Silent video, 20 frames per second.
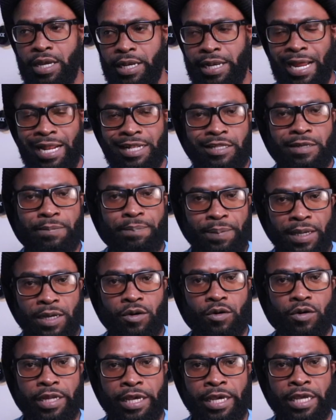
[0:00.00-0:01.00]
not to pick
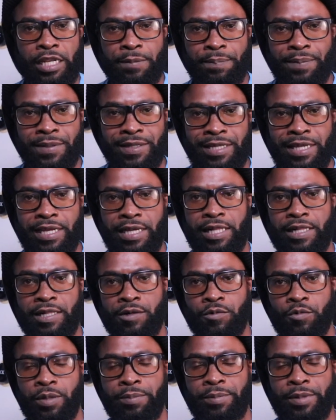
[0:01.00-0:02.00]
on any particular
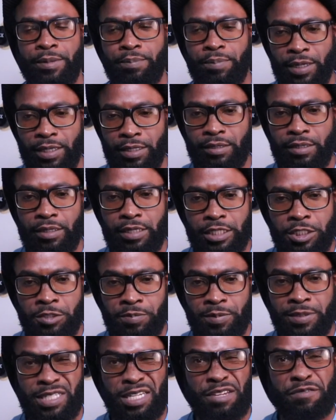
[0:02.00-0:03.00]
woman, but
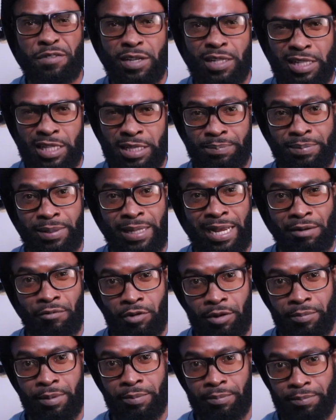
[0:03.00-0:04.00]
specifically black
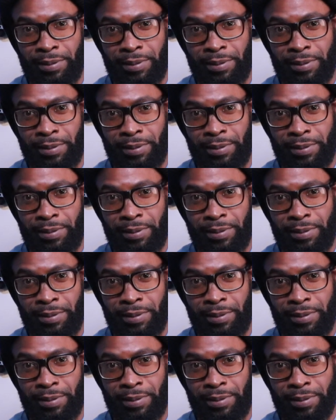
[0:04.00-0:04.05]
women.